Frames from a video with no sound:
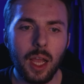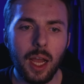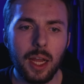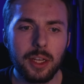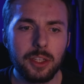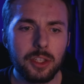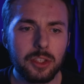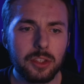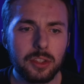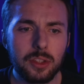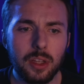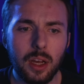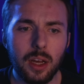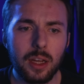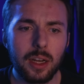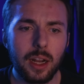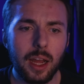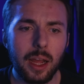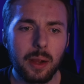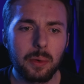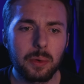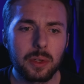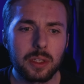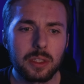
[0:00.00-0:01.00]
I just thought
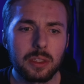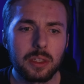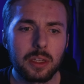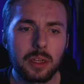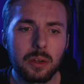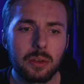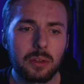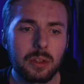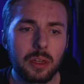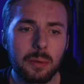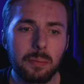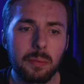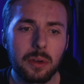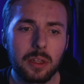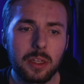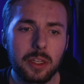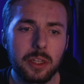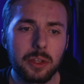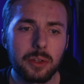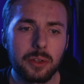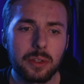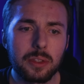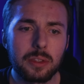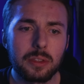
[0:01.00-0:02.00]
I would come on
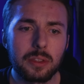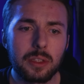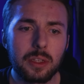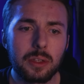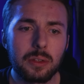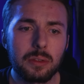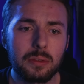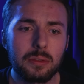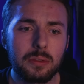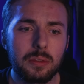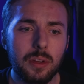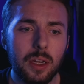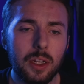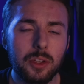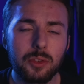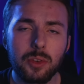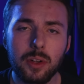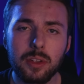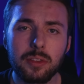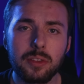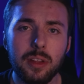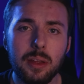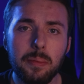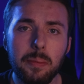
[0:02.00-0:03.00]
here and
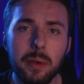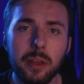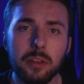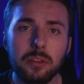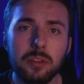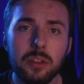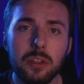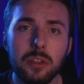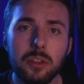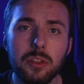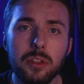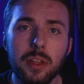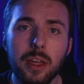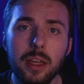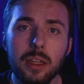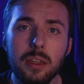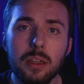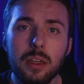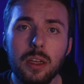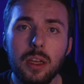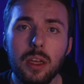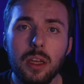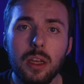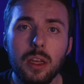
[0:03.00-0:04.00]
address that message, that
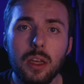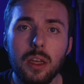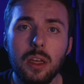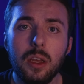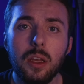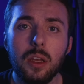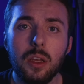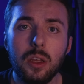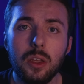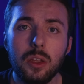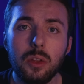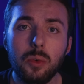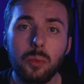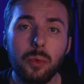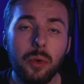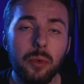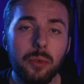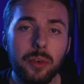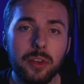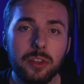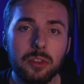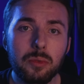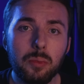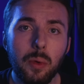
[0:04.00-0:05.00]
the
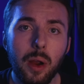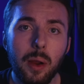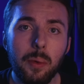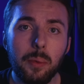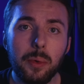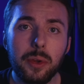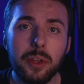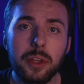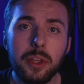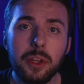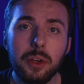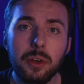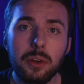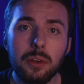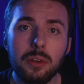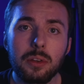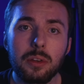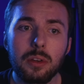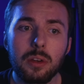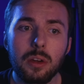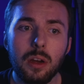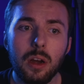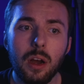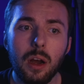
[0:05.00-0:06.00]
real reason why we're here,
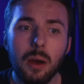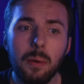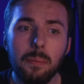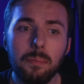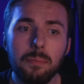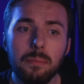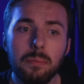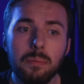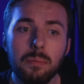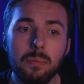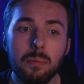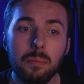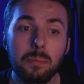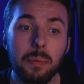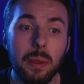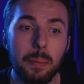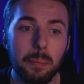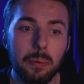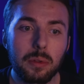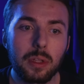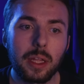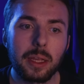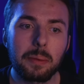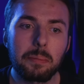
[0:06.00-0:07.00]

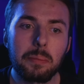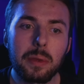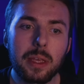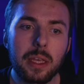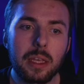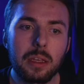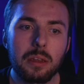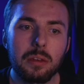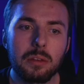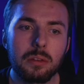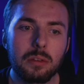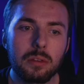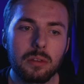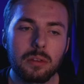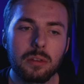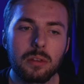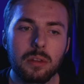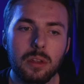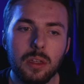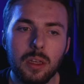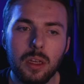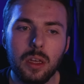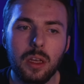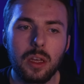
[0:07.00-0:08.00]
people like me,
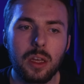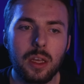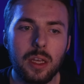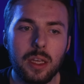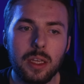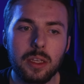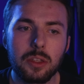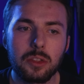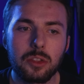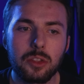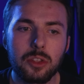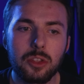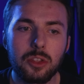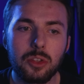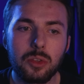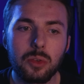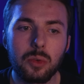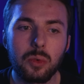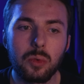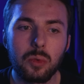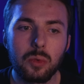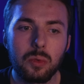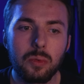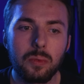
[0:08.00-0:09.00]
is
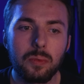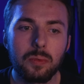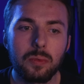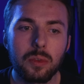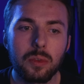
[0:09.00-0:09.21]
to